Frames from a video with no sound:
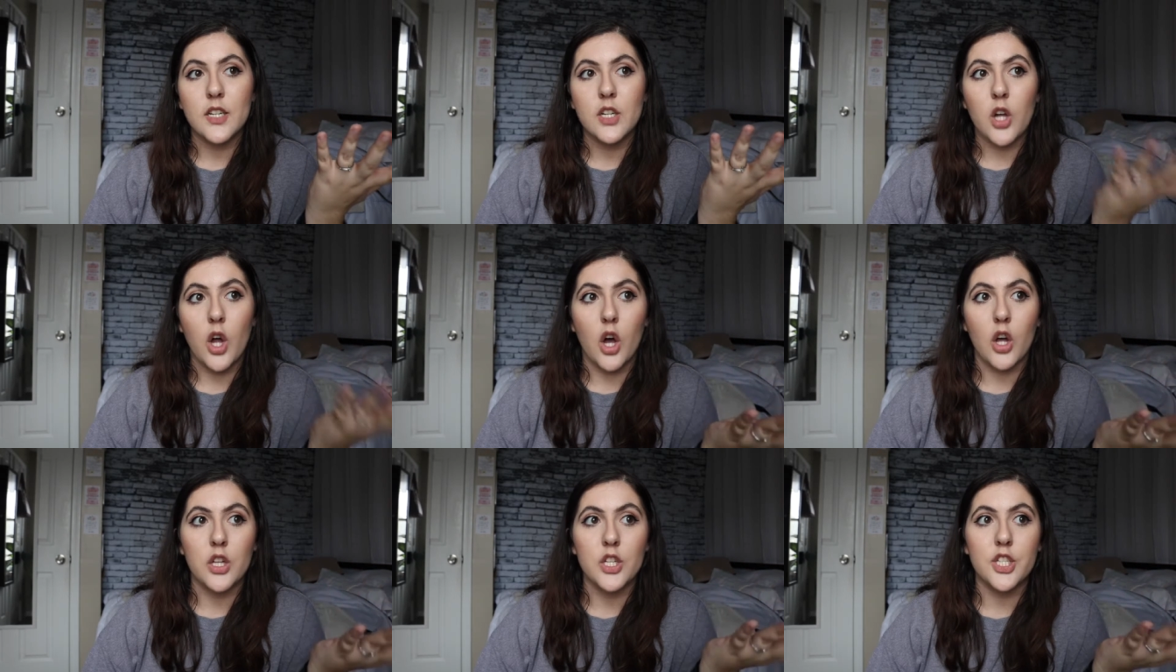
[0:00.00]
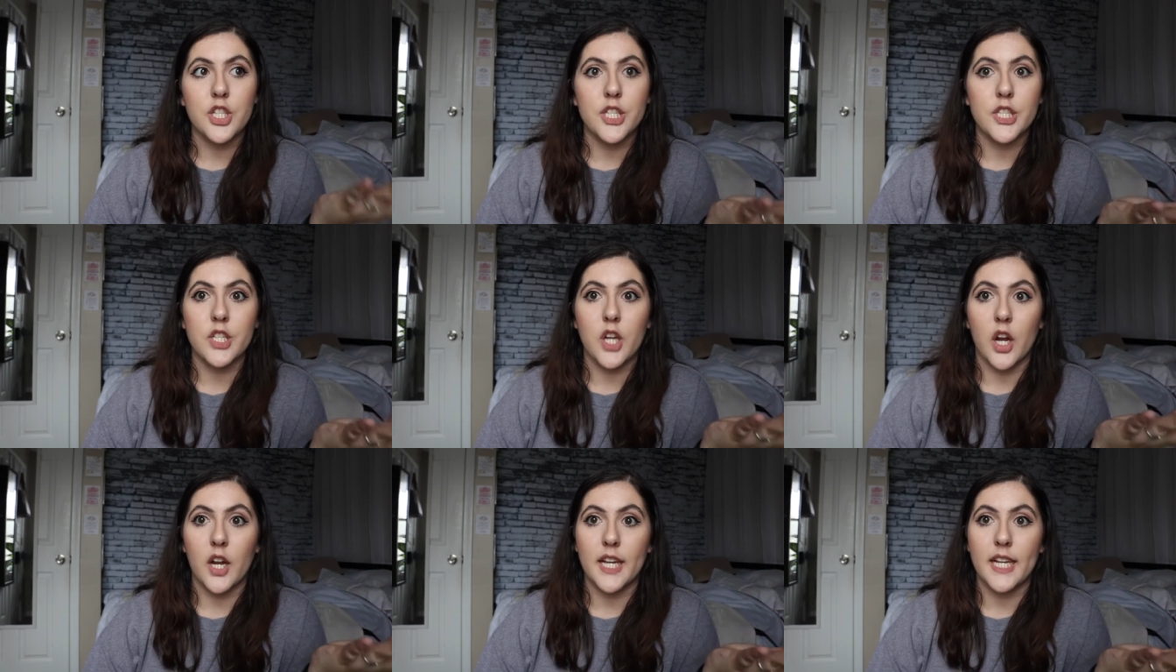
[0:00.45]
college
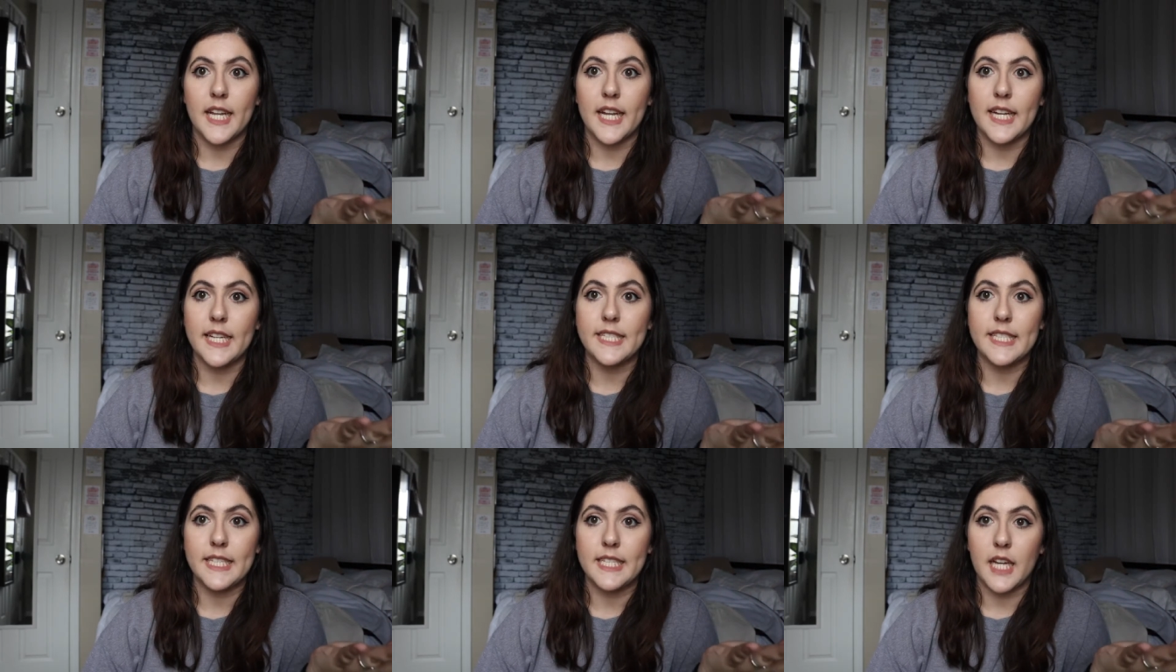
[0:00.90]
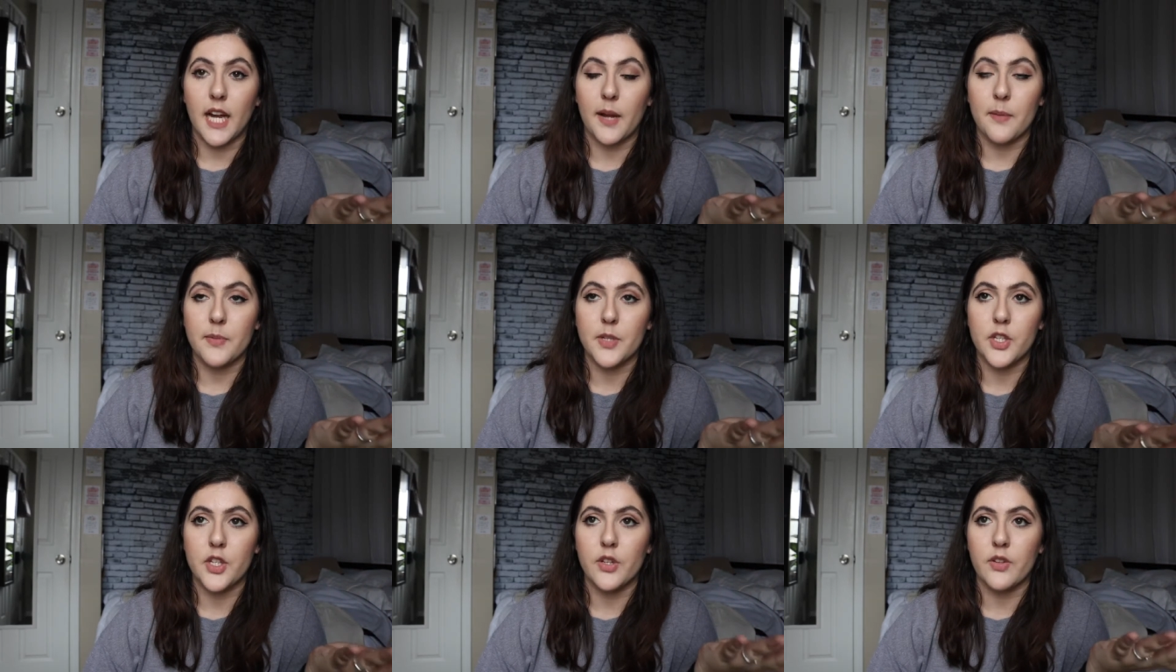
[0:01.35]
is not an easy
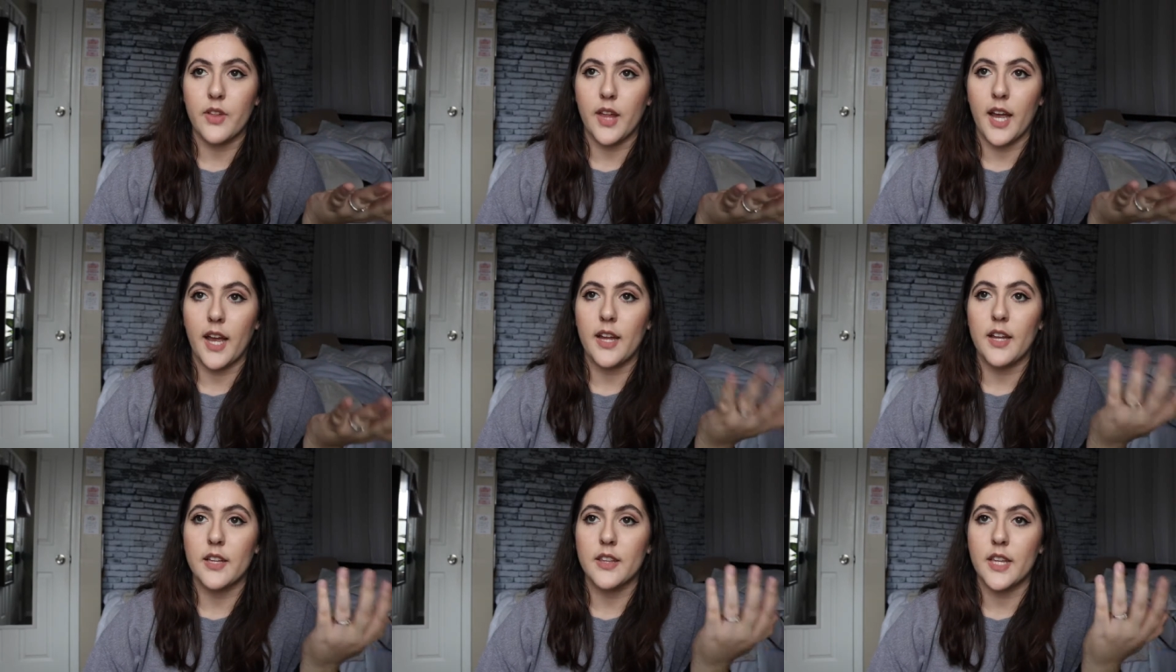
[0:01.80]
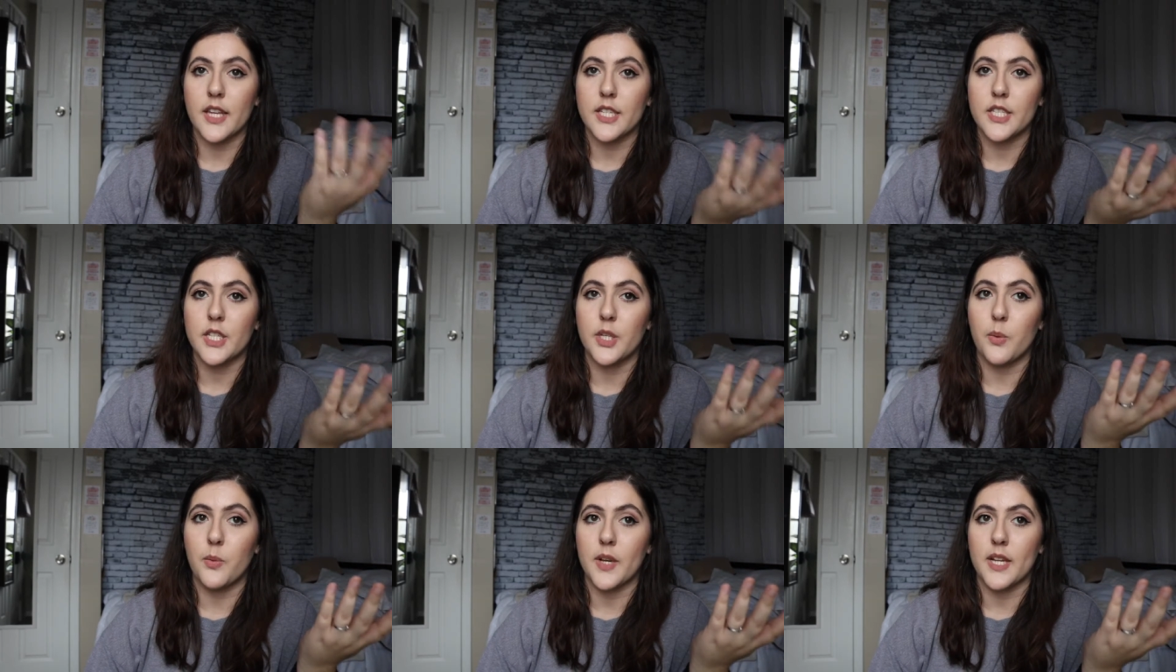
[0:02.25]
time to do that
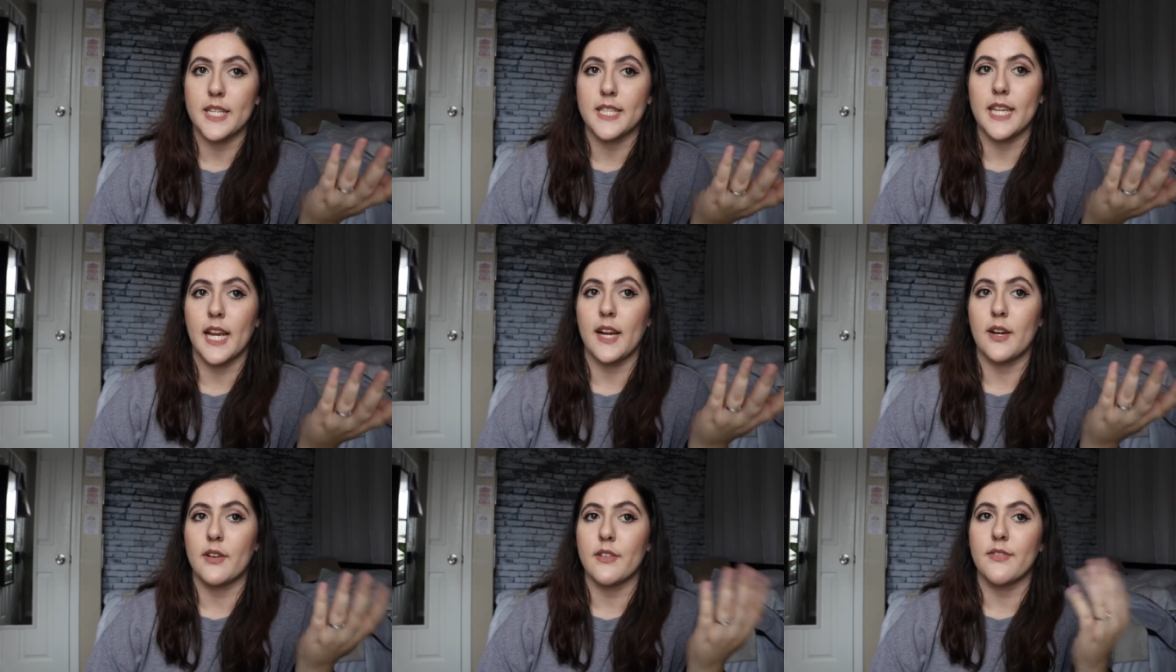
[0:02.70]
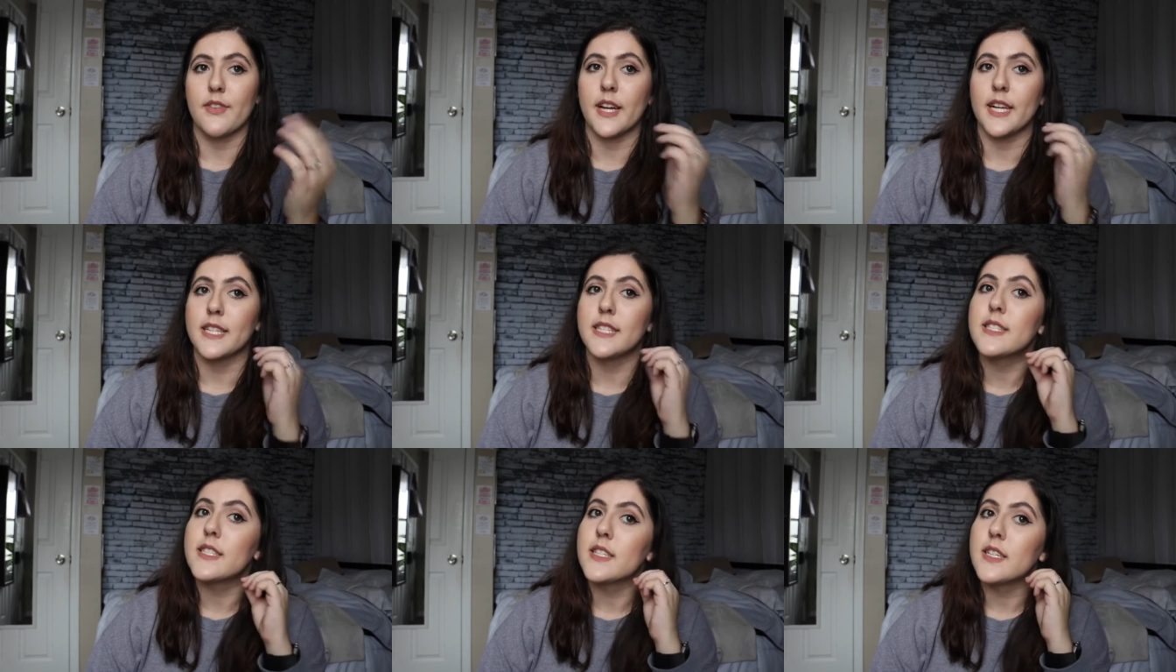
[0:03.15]
unless you want to
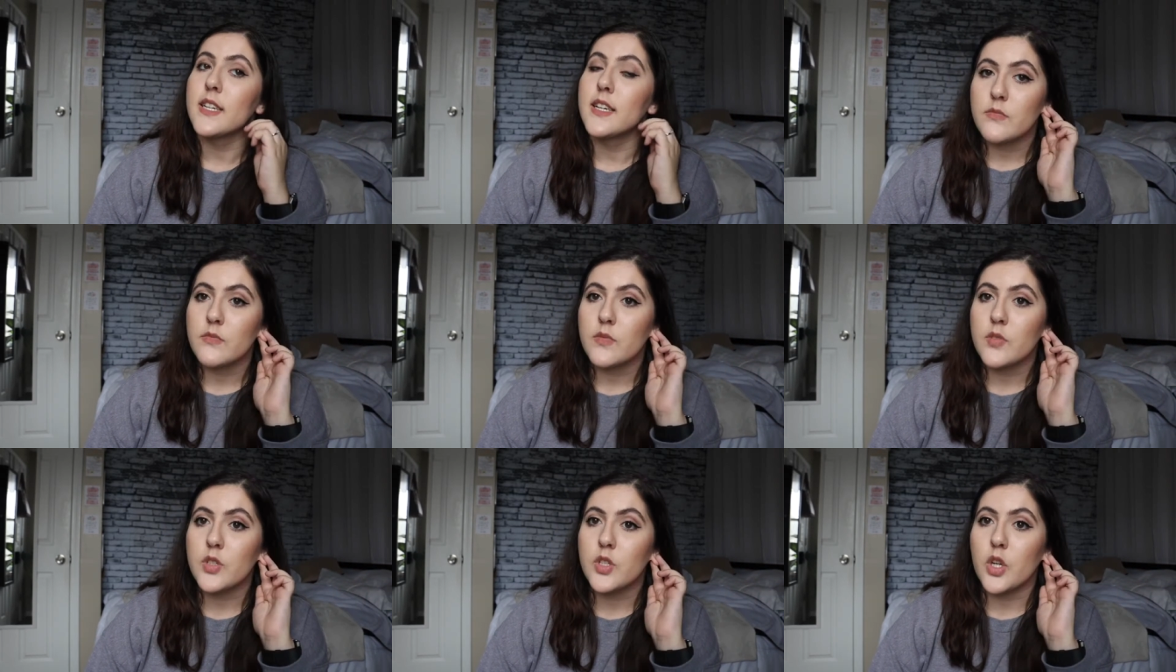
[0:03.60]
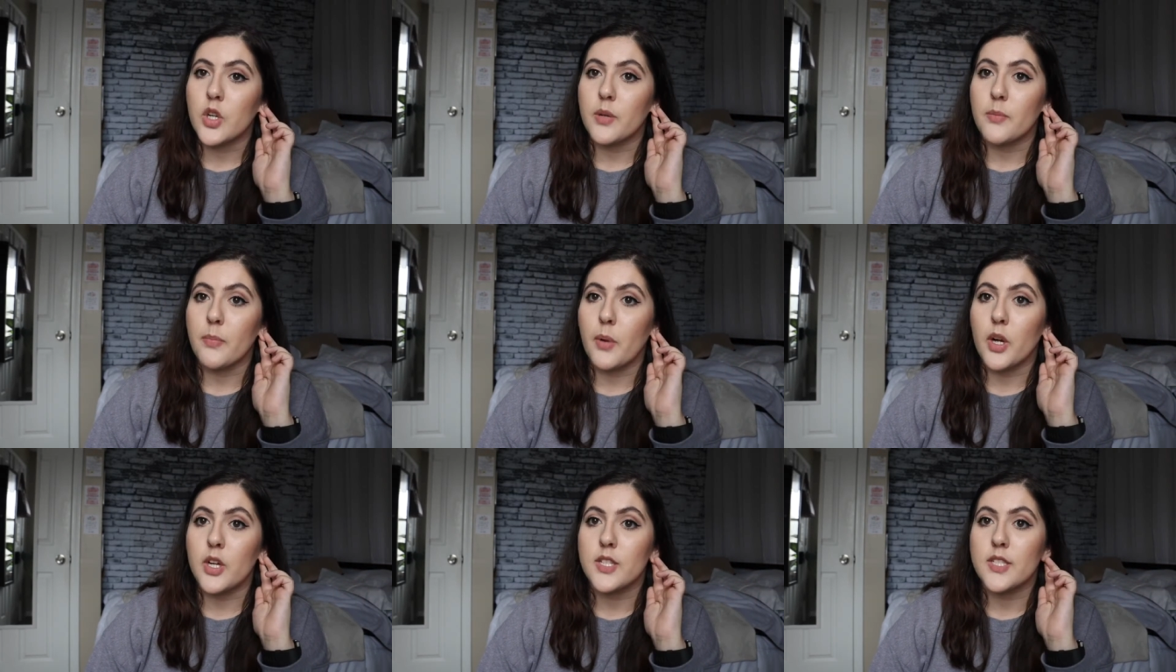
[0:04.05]
sacrifice
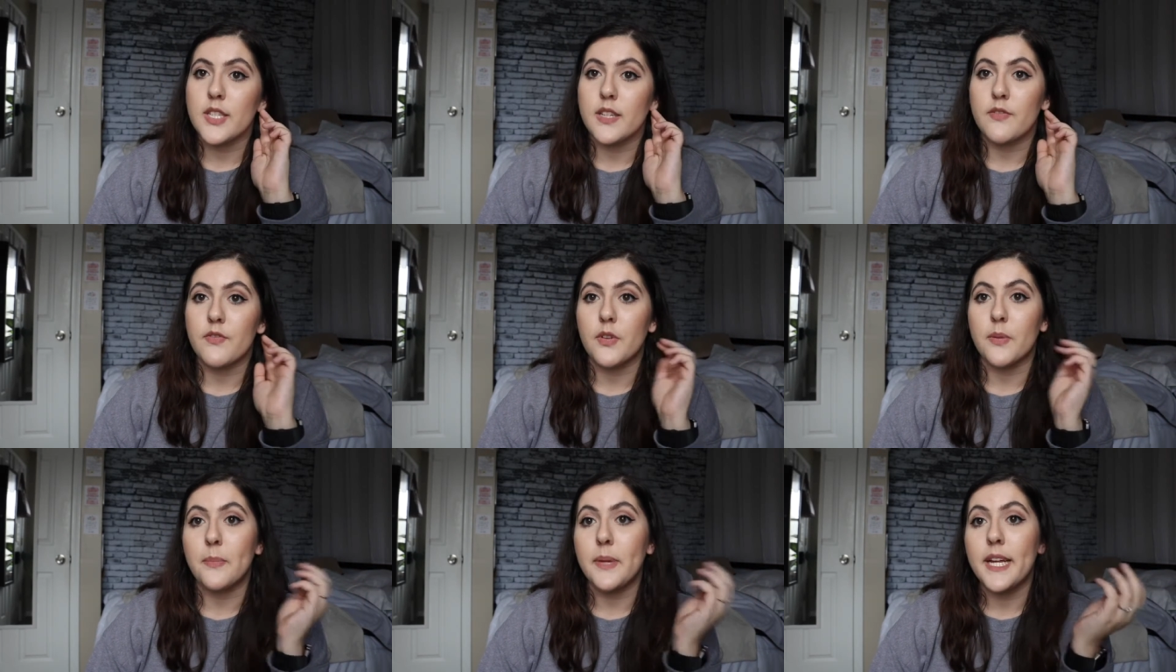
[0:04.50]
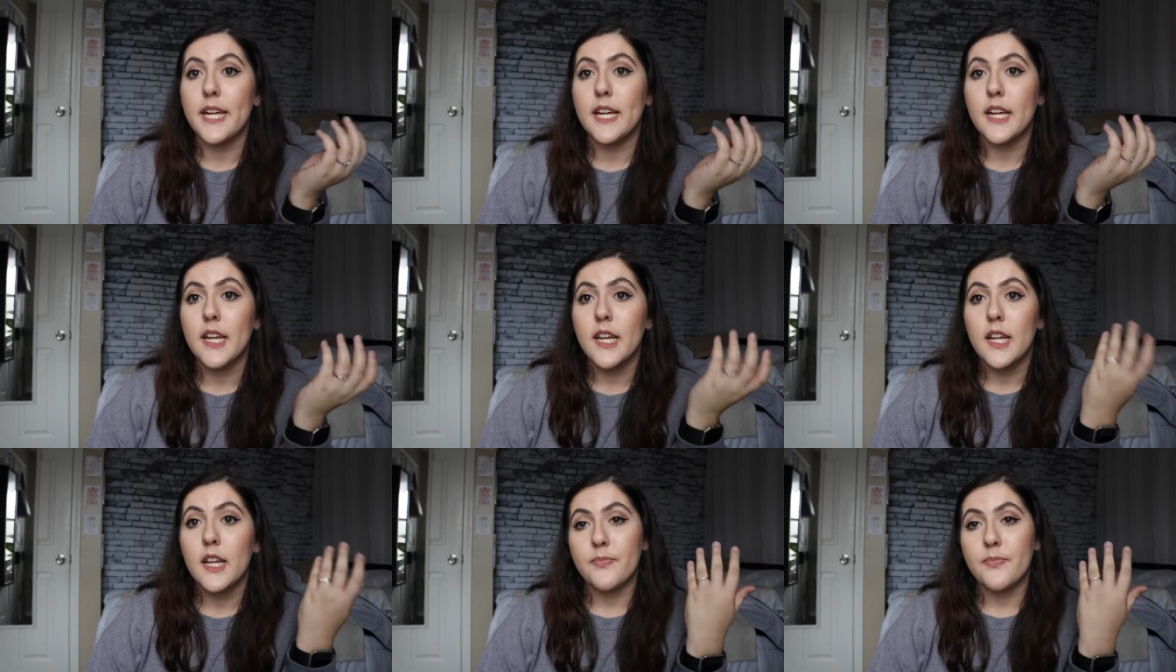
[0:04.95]
certain parts. And for me,